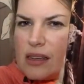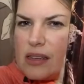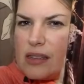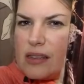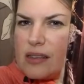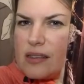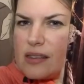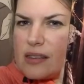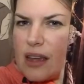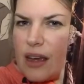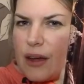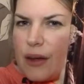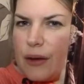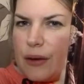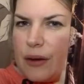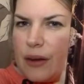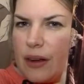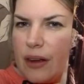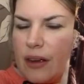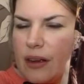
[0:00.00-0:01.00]
So,
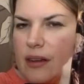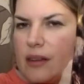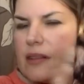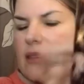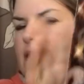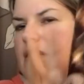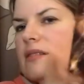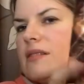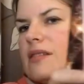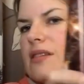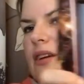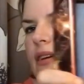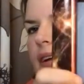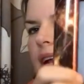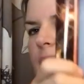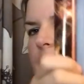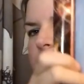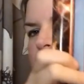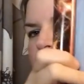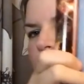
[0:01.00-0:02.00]
sorry,
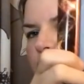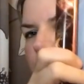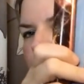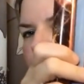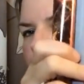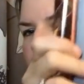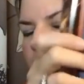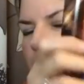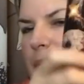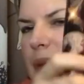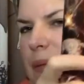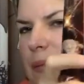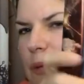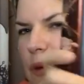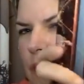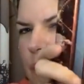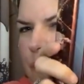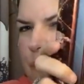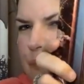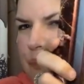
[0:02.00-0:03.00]
let me try and hold that a
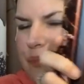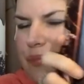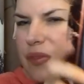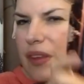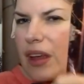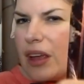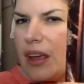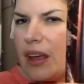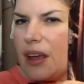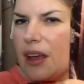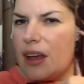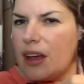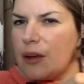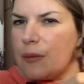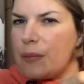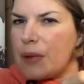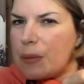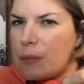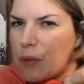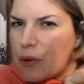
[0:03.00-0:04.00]

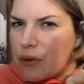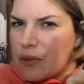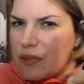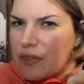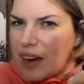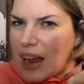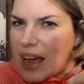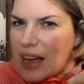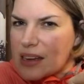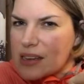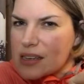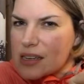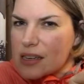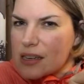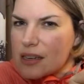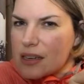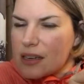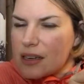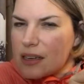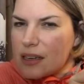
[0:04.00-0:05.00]
bit more flat.
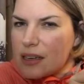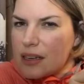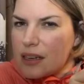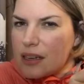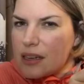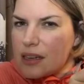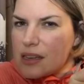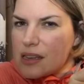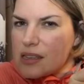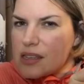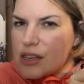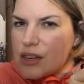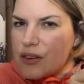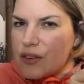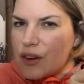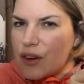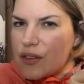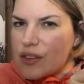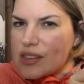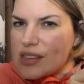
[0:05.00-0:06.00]
So you've
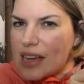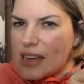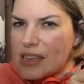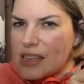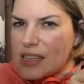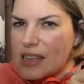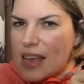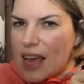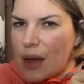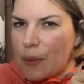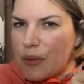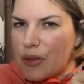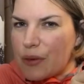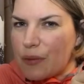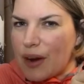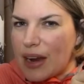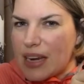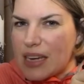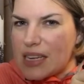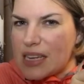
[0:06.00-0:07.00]
got Santa there with the
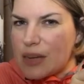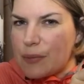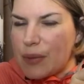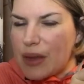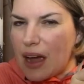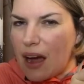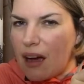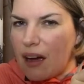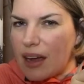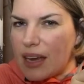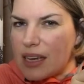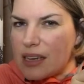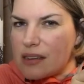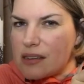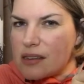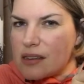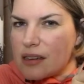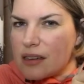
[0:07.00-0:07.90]
reindeer behind.